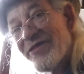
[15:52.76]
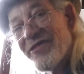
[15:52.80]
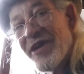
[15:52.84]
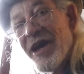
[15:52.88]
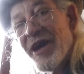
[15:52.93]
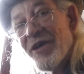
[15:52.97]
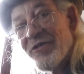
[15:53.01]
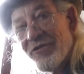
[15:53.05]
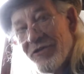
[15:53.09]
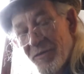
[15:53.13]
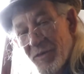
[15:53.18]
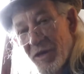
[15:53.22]

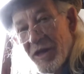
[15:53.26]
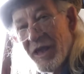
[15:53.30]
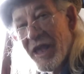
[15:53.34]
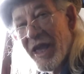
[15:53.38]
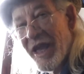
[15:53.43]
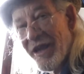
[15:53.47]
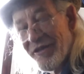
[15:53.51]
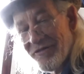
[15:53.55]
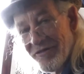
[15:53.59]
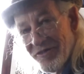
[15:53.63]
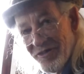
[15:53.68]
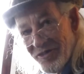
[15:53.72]
out some
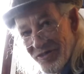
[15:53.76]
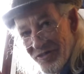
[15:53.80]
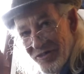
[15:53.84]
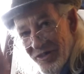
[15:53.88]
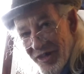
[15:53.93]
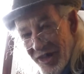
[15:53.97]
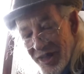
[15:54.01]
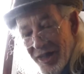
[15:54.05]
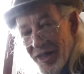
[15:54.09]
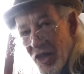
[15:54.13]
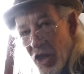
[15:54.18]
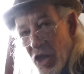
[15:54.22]
glass and
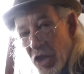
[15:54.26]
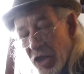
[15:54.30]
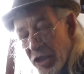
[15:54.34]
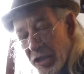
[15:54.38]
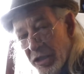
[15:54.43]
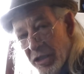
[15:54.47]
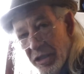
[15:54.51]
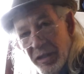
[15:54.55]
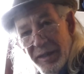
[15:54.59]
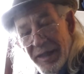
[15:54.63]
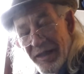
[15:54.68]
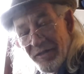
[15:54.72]
stick it
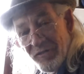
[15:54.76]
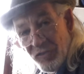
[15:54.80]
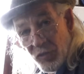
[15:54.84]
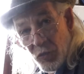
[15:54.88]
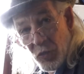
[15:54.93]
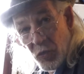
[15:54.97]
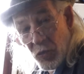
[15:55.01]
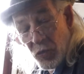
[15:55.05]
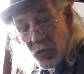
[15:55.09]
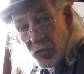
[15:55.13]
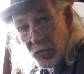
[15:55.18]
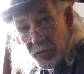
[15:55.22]
on. That's
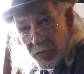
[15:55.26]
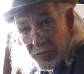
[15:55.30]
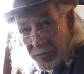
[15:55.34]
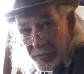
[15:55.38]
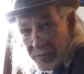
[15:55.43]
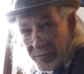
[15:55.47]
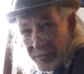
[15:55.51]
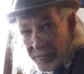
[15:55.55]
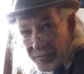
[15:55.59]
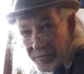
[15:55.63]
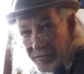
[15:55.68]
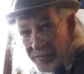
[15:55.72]
all.
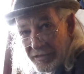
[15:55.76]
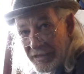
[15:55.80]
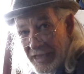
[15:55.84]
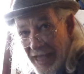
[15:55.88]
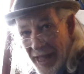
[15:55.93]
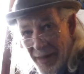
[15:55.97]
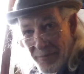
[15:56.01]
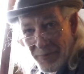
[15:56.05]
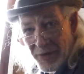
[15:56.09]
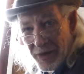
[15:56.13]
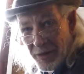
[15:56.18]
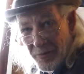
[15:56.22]

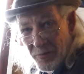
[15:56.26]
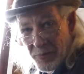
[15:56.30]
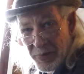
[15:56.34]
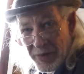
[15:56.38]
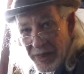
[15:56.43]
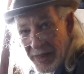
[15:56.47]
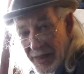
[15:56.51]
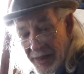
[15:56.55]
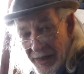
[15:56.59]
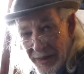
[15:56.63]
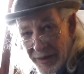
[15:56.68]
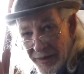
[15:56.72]
Dab it a
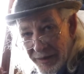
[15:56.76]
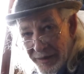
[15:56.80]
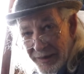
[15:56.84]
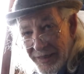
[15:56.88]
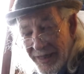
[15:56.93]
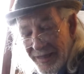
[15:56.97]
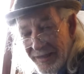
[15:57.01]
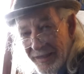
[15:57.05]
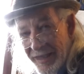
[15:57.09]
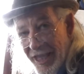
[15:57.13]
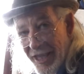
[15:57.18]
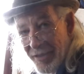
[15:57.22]
bit,
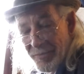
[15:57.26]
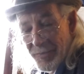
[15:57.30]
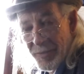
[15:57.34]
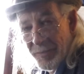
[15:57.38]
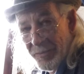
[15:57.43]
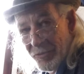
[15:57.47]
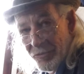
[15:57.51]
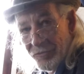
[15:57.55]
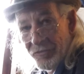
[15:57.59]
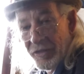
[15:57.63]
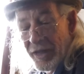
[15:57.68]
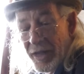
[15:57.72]
get the air
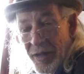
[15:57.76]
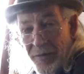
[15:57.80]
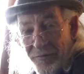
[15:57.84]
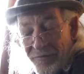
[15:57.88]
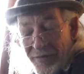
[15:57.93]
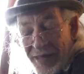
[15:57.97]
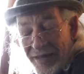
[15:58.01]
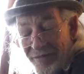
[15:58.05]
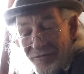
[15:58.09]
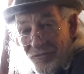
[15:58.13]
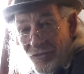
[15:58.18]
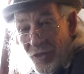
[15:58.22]
bubbles out, and
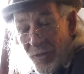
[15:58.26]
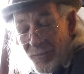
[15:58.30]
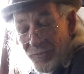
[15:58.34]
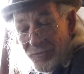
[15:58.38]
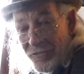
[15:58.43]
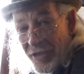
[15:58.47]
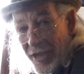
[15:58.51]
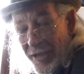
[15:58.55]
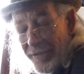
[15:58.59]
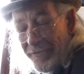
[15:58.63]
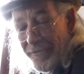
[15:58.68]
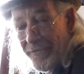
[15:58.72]
that's the job
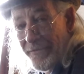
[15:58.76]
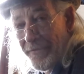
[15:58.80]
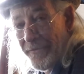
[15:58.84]
done.